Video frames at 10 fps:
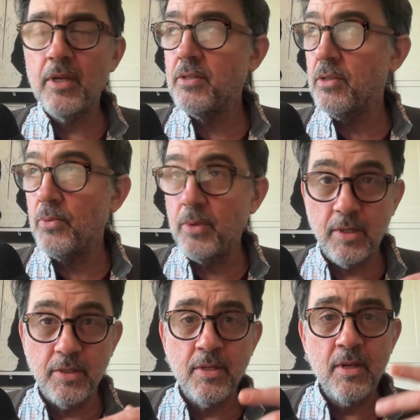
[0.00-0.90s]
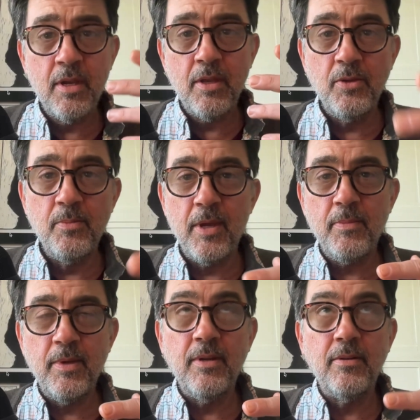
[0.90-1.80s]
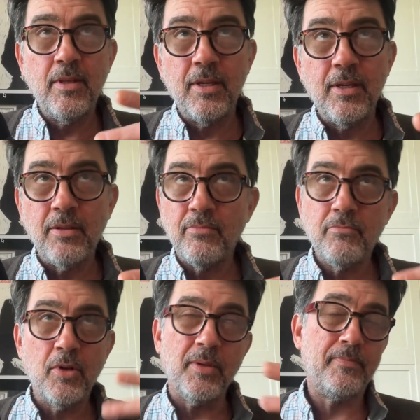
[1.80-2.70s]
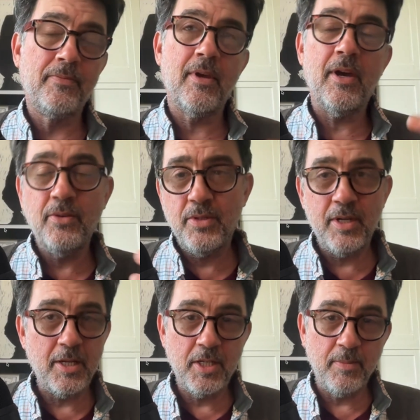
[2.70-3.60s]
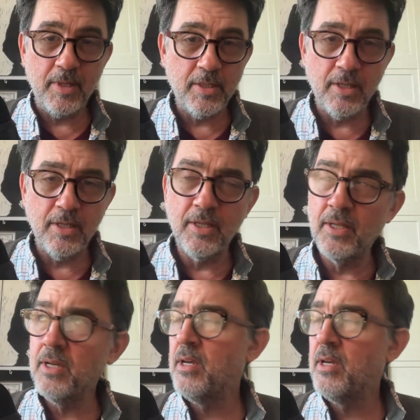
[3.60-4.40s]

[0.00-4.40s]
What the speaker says: into the weeds, you may be thinking, look, I use ChatGPT.